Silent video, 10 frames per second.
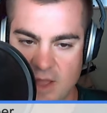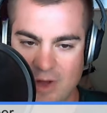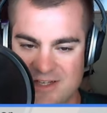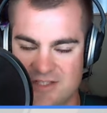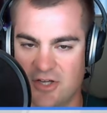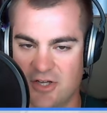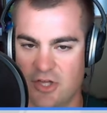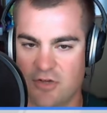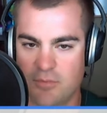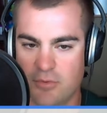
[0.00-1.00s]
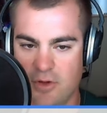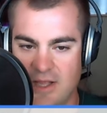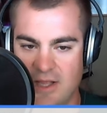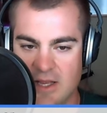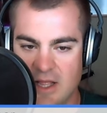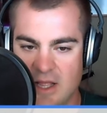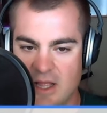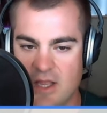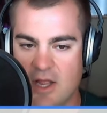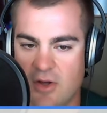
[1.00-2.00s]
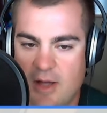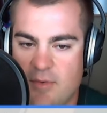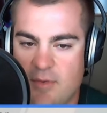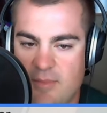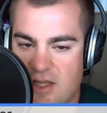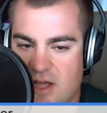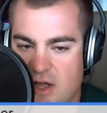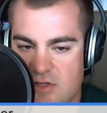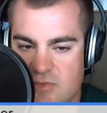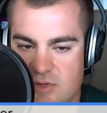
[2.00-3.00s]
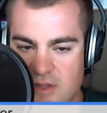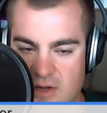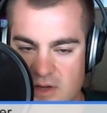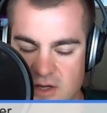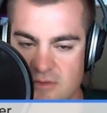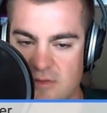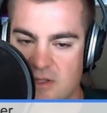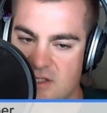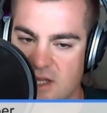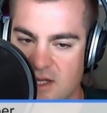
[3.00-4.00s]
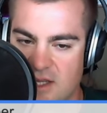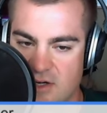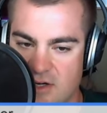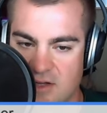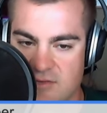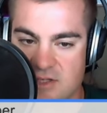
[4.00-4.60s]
they wait until you've deployed, a couple $1 million worth of, well, let's not kid ourselves,